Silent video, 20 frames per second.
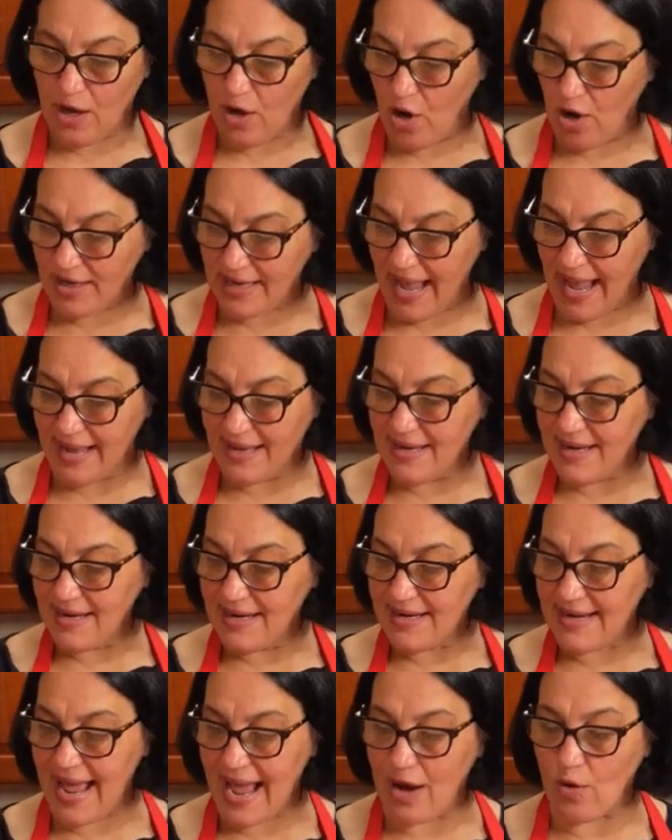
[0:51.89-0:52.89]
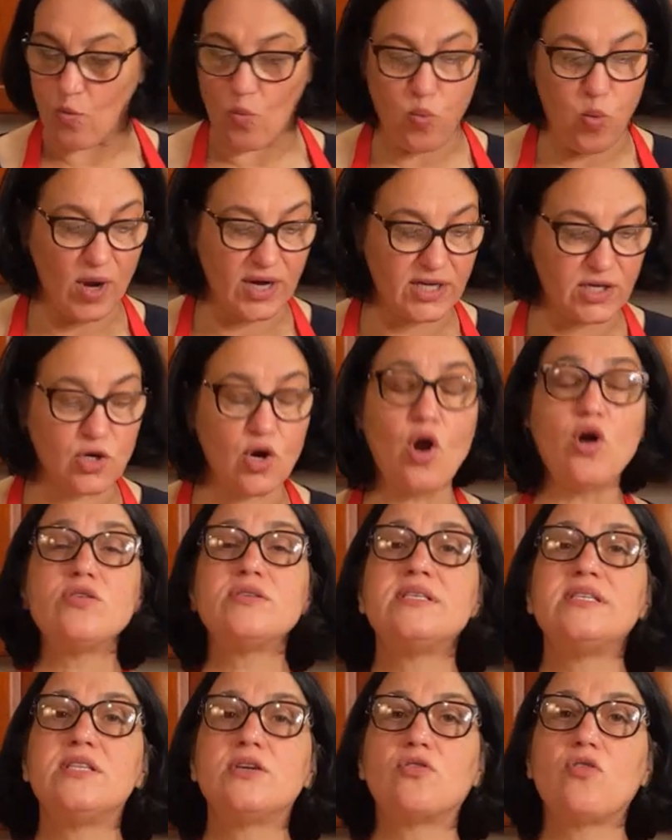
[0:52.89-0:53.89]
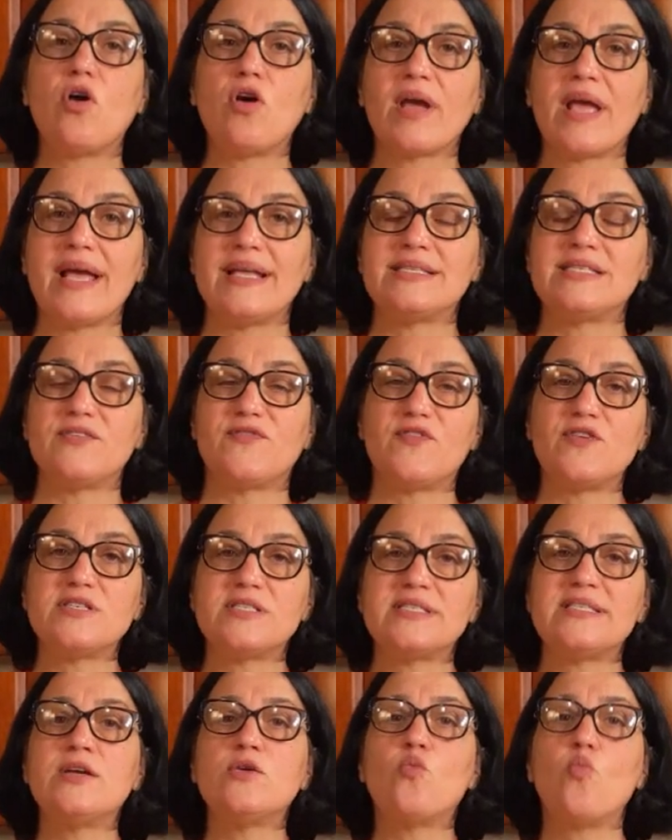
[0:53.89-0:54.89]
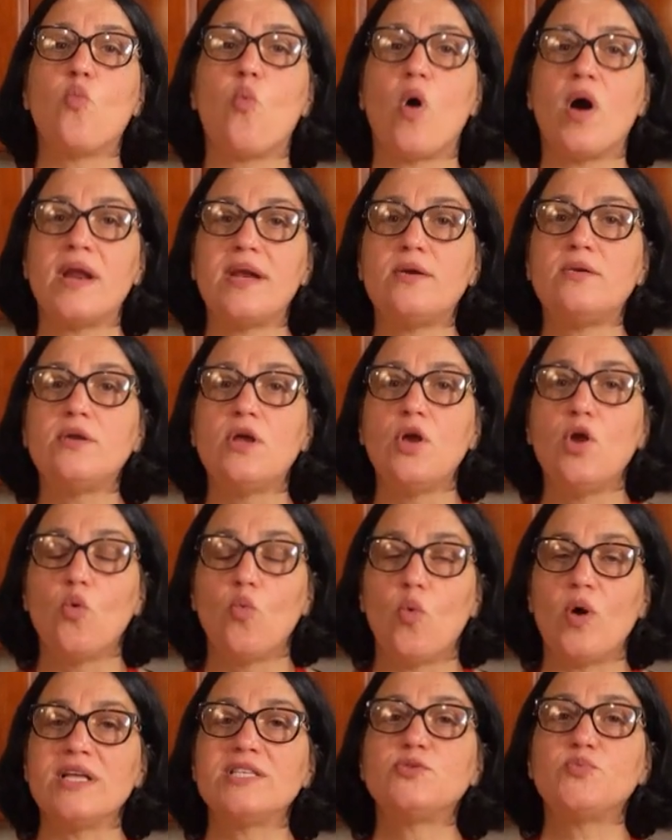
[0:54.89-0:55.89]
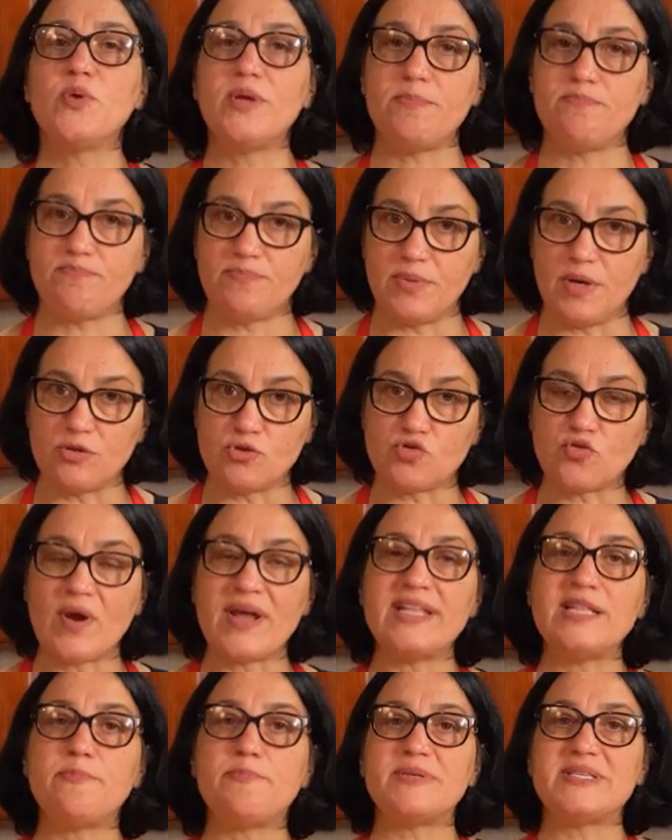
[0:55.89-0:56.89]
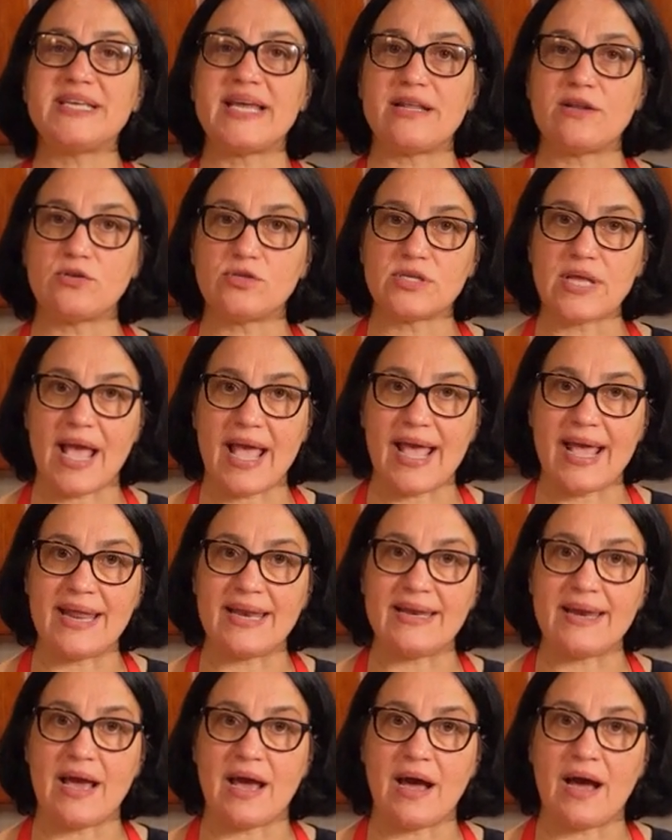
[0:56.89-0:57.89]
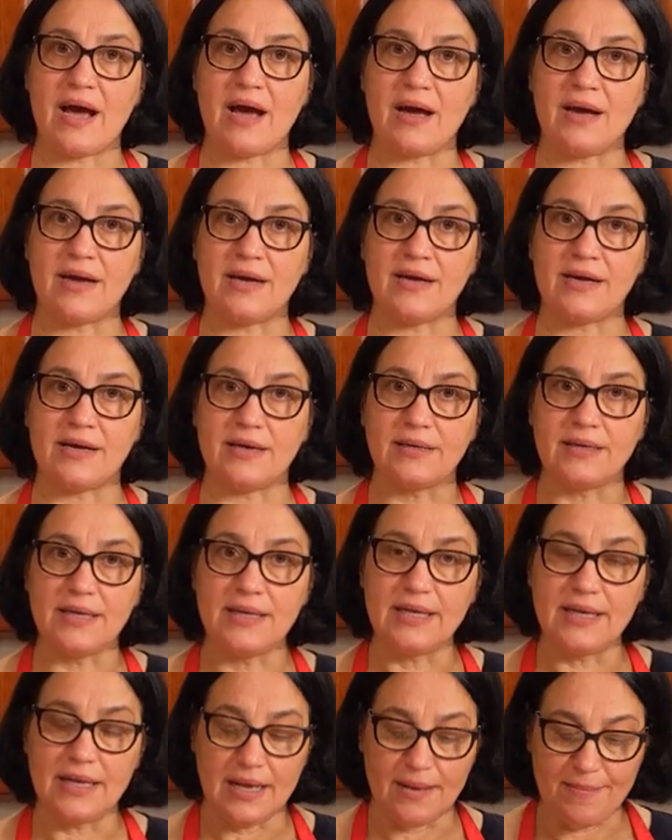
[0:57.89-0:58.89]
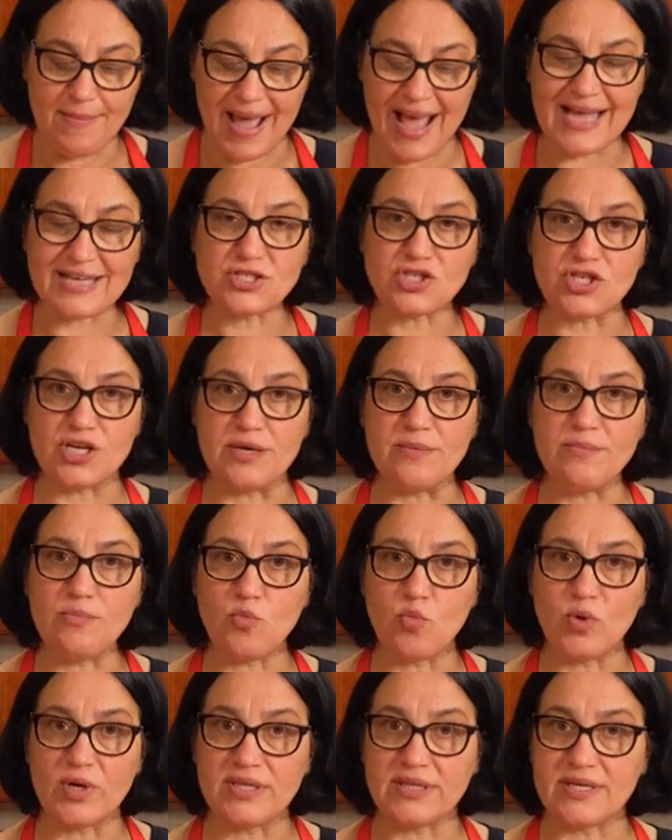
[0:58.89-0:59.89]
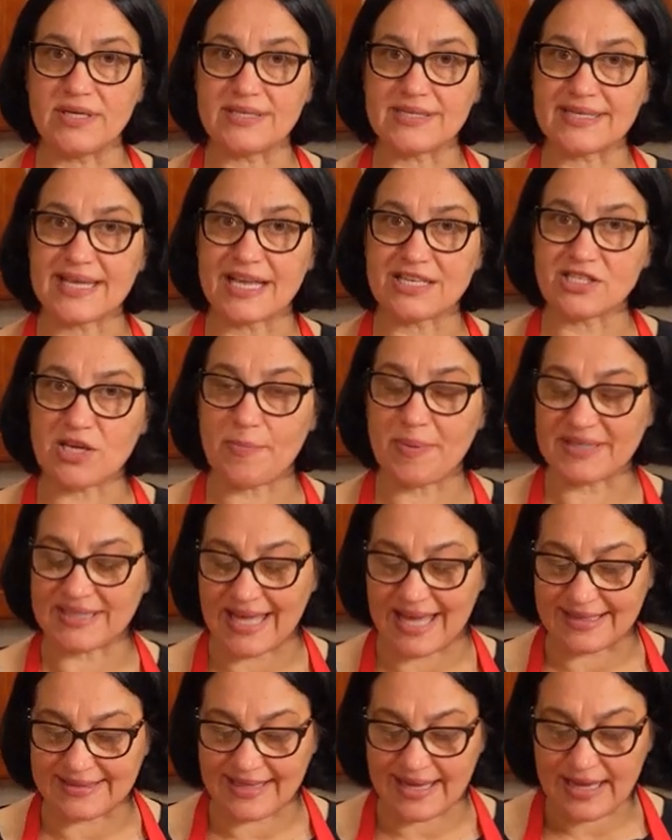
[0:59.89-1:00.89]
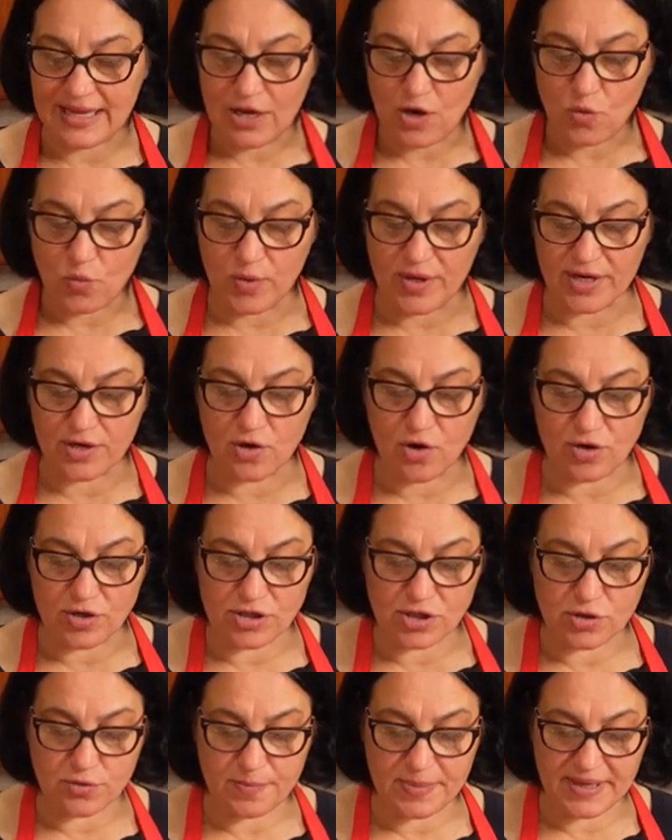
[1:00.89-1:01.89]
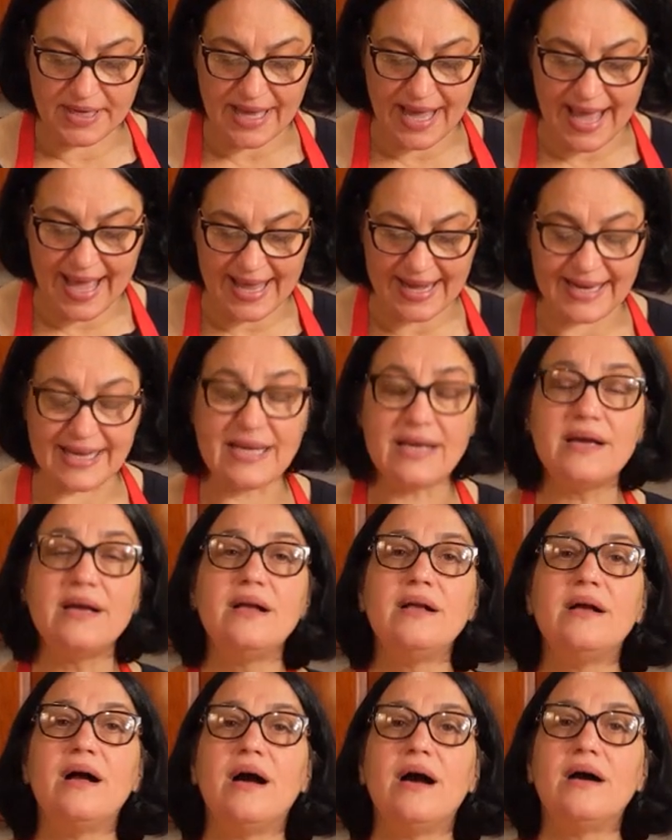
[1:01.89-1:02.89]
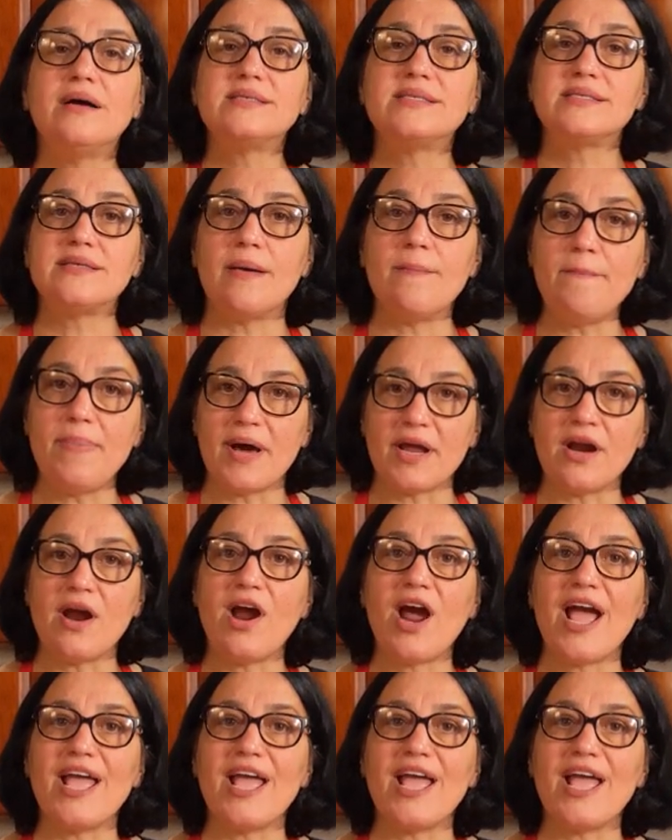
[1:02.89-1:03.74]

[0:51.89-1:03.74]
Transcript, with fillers: Okay, now what goes in the croquettes, the first thing, once we drain the potatoes and mash them with the schiacciapatate, we're going to be adding some butter.